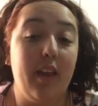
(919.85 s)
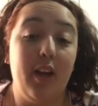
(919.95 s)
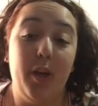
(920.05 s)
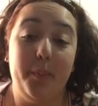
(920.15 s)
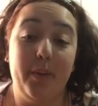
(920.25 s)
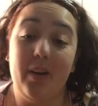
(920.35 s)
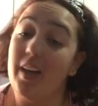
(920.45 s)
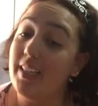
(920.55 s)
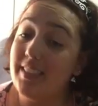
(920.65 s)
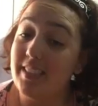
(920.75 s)
I hope you
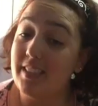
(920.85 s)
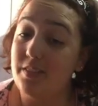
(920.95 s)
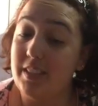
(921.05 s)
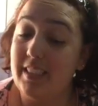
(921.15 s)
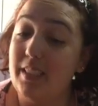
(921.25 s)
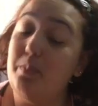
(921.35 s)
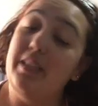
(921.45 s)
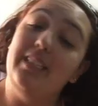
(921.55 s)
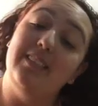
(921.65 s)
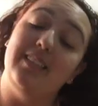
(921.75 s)
liked it. If you did,
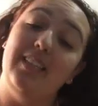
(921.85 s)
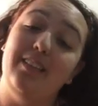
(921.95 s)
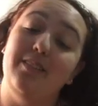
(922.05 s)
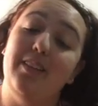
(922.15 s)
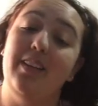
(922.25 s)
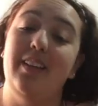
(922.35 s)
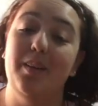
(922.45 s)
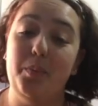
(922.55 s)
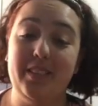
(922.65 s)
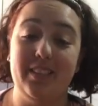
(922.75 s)
please
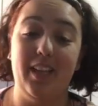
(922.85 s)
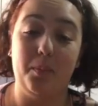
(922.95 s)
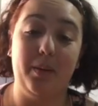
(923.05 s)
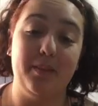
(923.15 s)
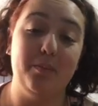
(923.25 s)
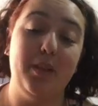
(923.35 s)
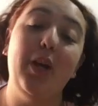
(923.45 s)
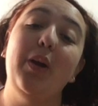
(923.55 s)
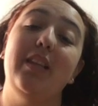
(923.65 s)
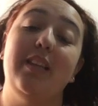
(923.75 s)
press the like button
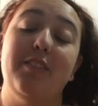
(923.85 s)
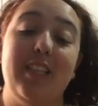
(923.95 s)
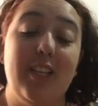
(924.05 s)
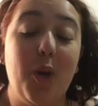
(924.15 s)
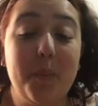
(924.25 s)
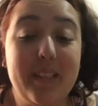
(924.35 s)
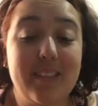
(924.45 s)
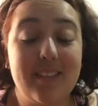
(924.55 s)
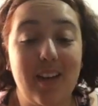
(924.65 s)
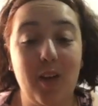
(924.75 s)
below and leave any
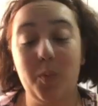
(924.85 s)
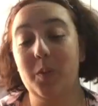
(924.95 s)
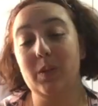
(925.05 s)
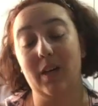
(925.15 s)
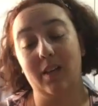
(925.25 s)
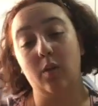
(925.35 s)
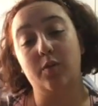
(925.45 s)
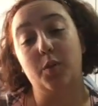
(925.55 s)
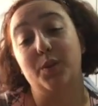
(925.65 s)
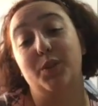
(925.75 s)
comments. I
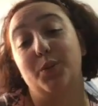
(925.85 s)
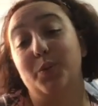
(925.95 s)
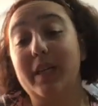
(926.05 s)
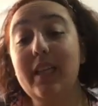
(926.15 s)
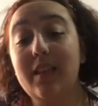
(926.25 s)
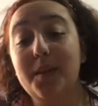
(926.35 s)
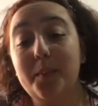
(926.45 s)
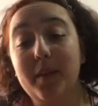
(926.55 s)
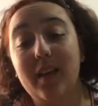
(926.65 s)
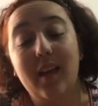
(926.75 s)
look forward to reading them.